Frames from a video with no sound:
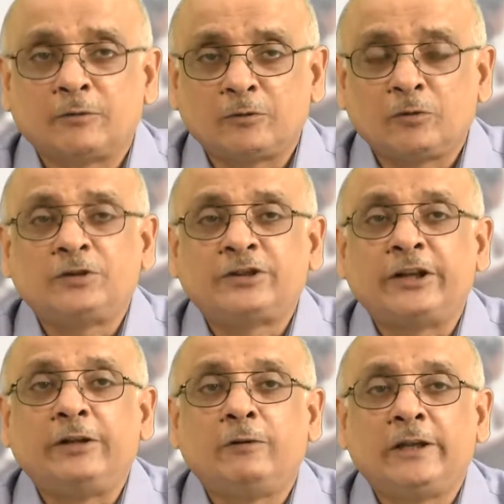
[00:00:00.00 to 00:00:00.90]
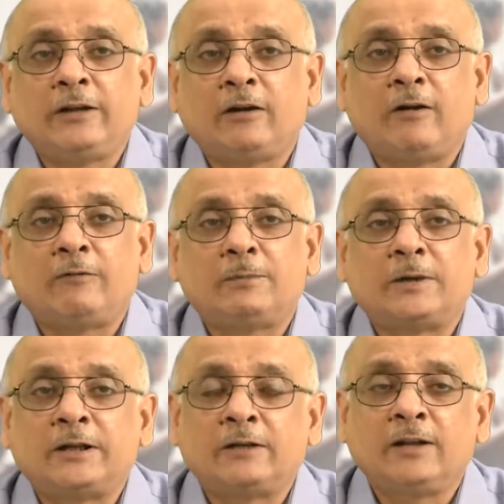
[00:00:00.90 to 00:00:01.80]
good scheduling of a
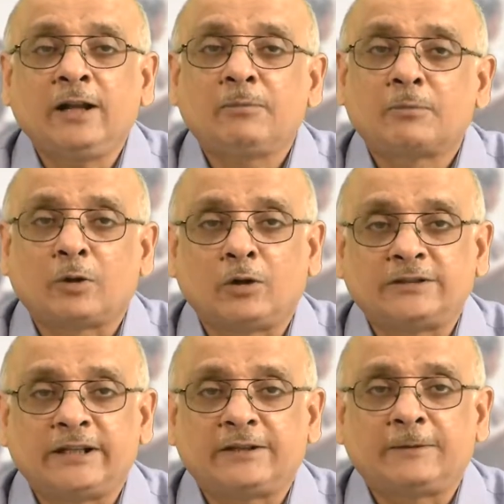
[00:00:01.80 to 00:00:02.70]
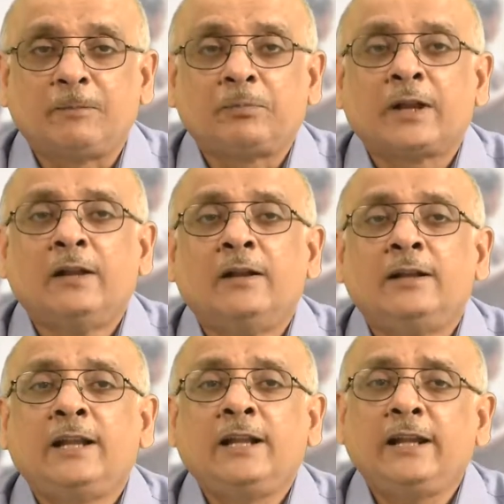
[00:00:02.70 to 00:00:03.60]
particular project.
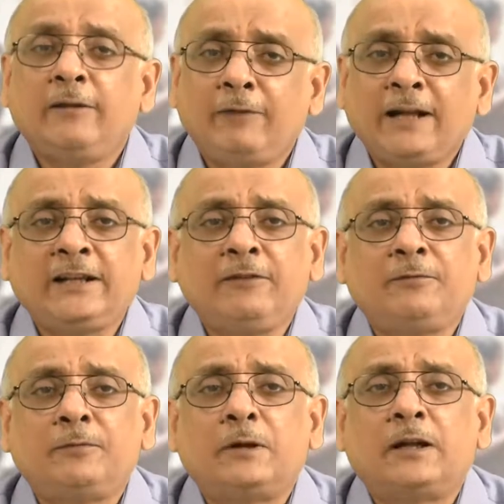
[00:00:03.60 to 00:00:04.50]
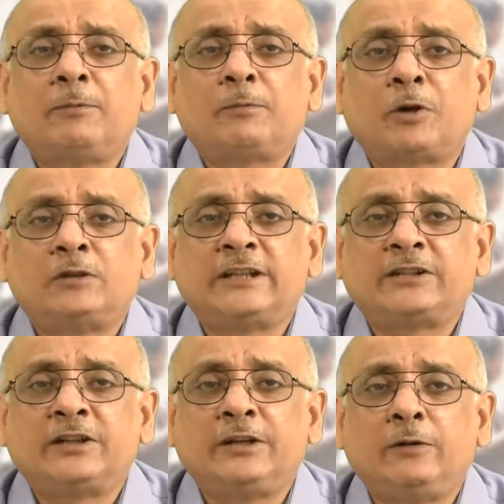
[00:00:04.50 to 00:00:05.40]
Then effective project
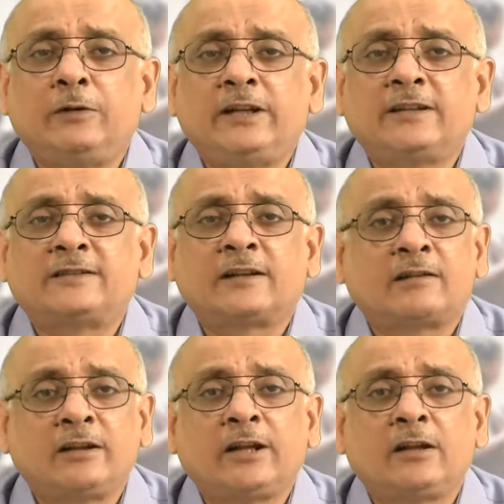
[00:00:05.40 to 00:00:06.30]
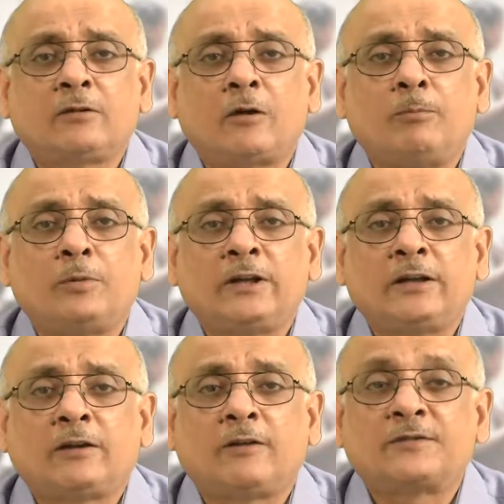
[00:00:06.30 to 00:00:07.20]
scheduling is a critical
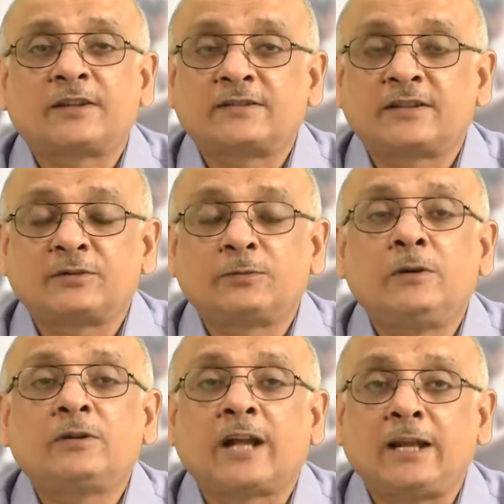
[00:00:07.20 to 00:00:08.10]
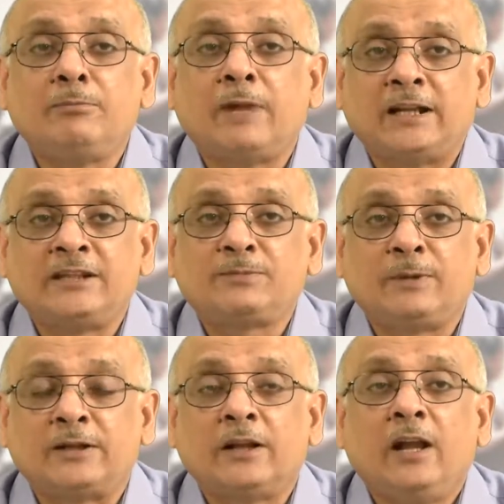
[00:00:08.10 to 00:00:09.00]
component of successful time
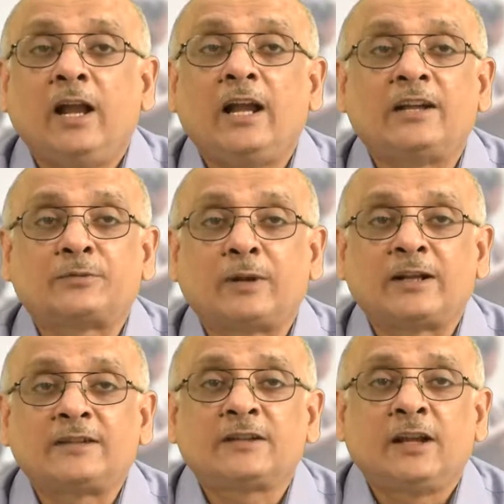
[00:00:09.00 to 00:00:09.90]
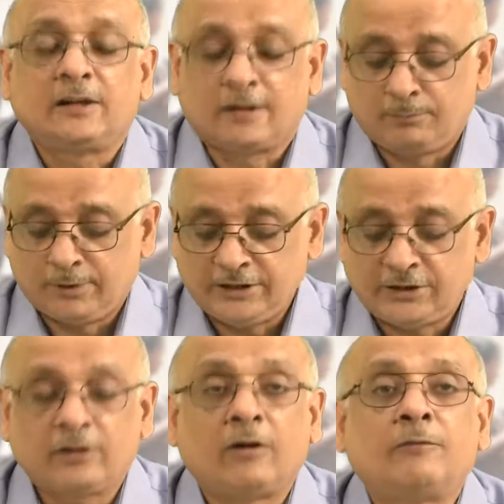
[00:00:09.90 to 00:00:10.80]
management as far as
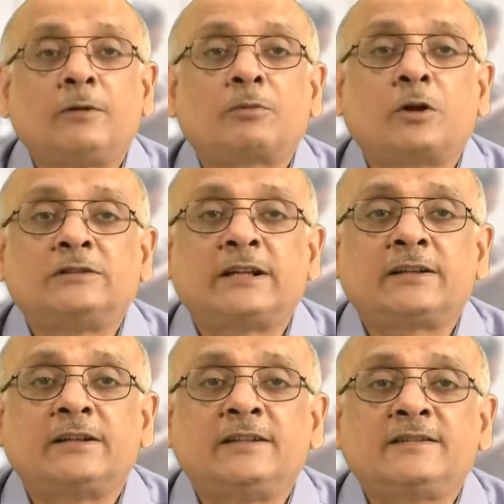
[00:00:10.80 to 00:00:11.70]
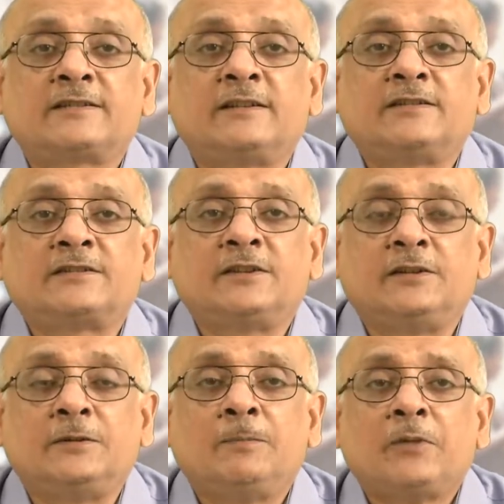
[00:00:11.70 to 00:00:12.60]
completion of a project is concerned.
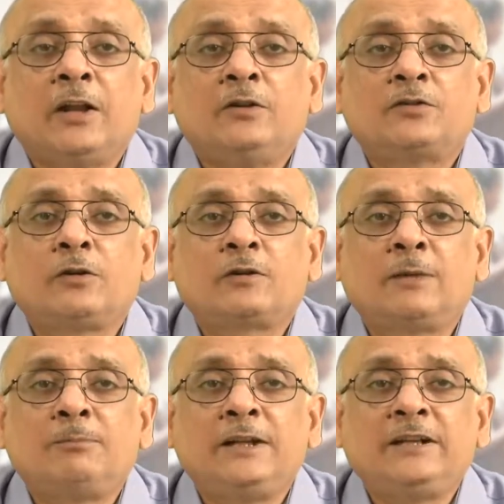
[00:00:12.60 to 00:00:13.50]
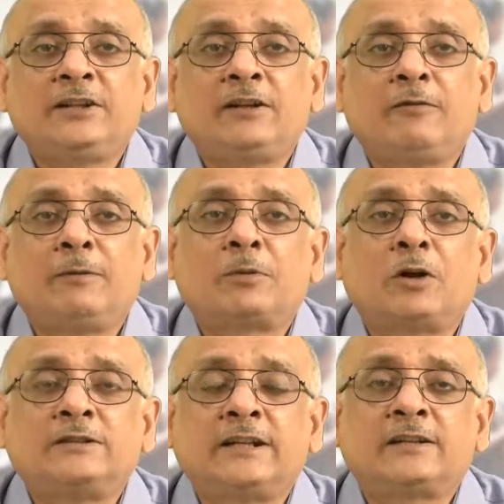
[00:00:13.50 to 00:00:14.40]
So completion of a
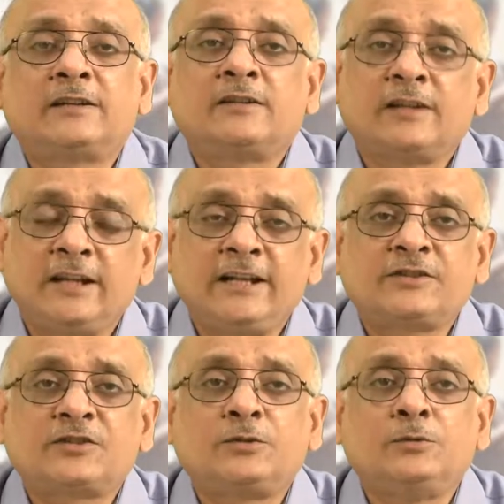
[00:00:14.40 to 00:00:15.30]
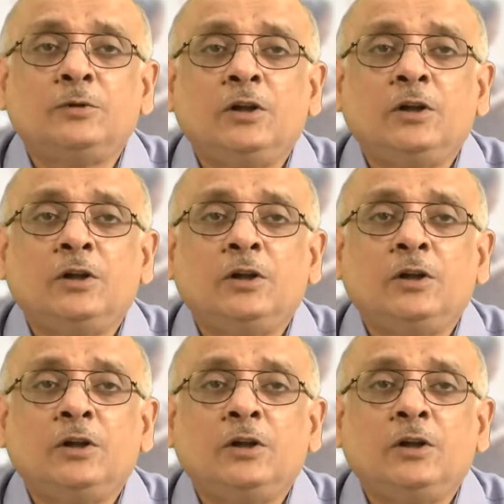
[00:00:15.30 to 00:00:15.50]
project relates to